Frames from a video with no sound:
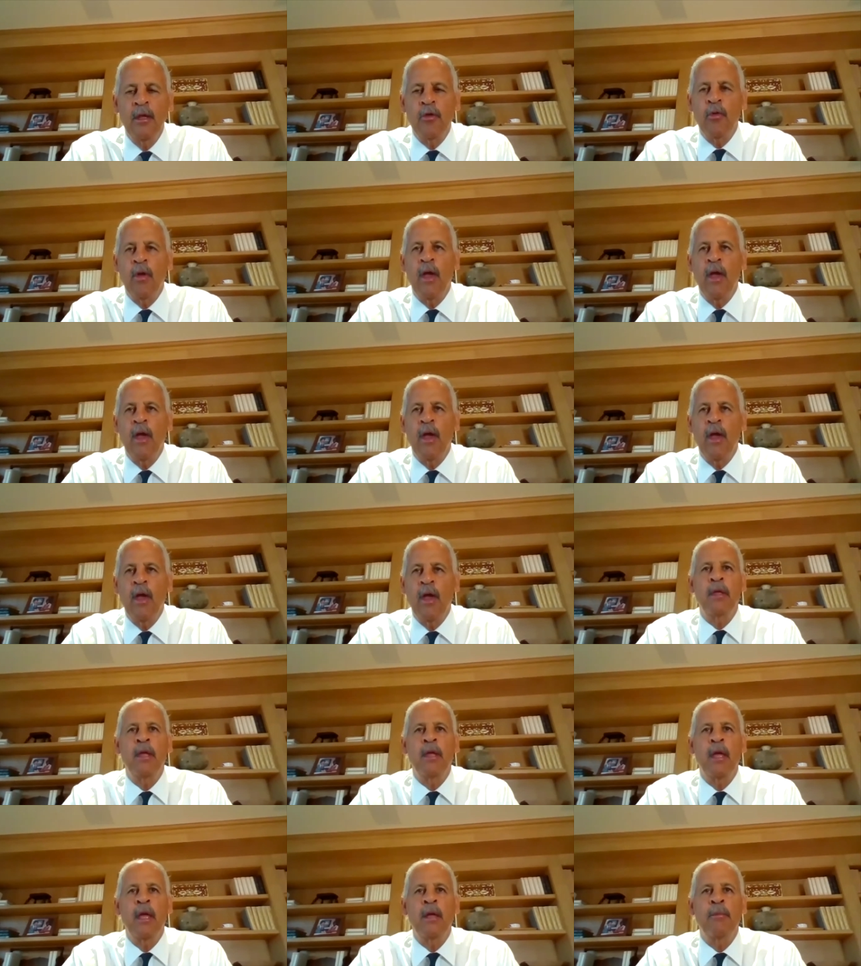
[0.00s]
You have to
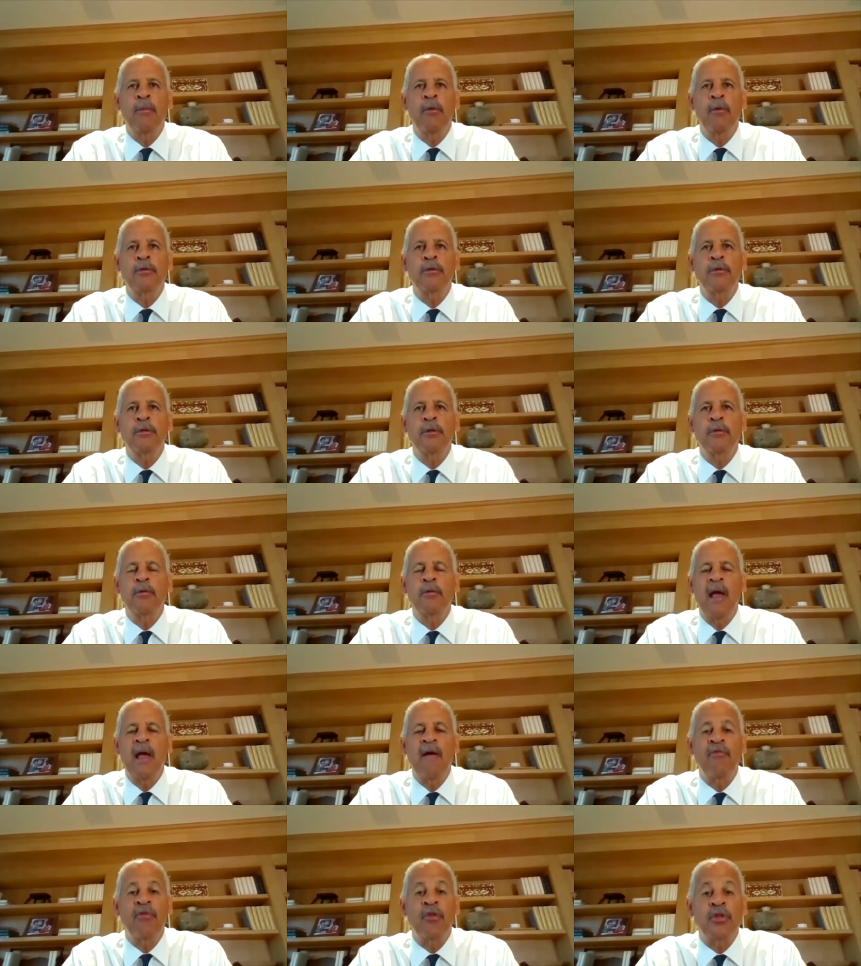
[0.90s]
be able
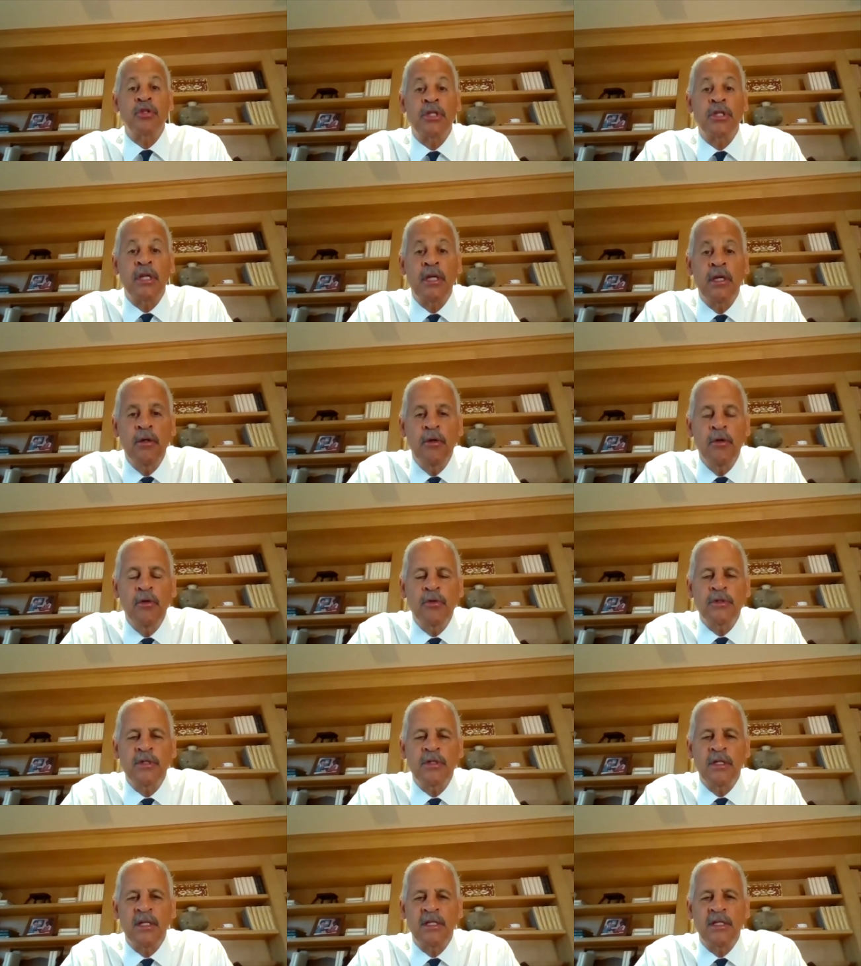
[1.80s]
to have the
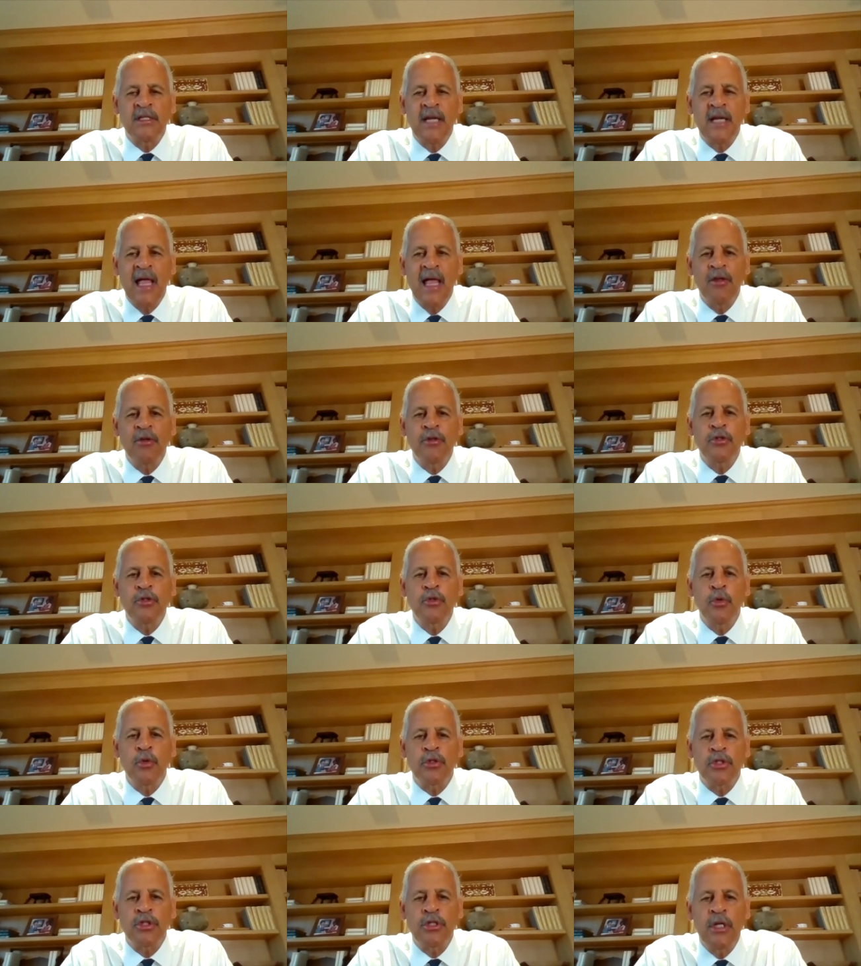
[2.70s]
skills and the talents
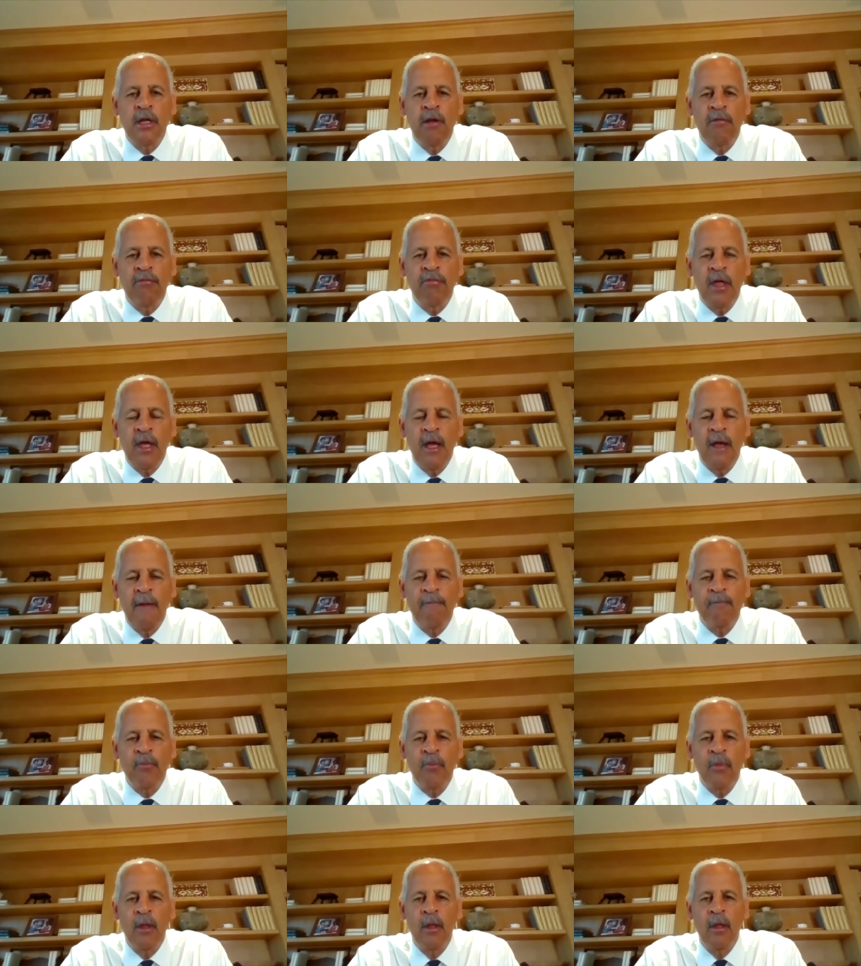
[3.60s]
to achieve that.
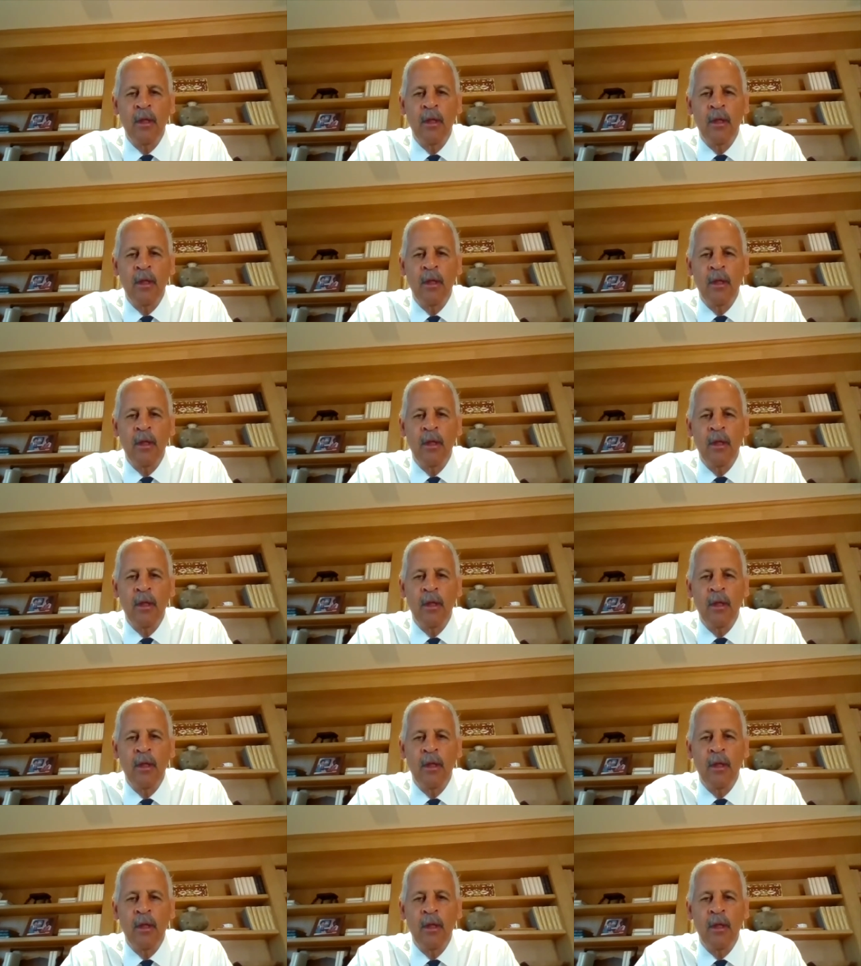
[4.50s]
